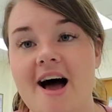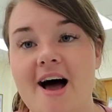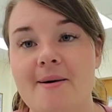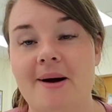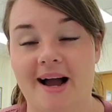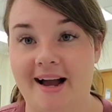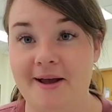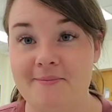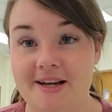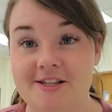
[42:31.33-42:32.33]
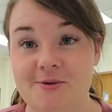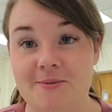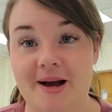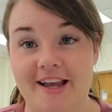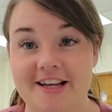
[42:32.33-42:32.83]
I miss
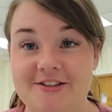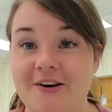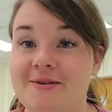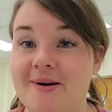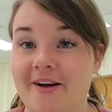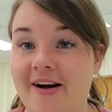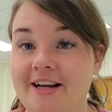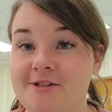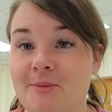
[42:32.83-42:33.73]
when my kids aren't in my class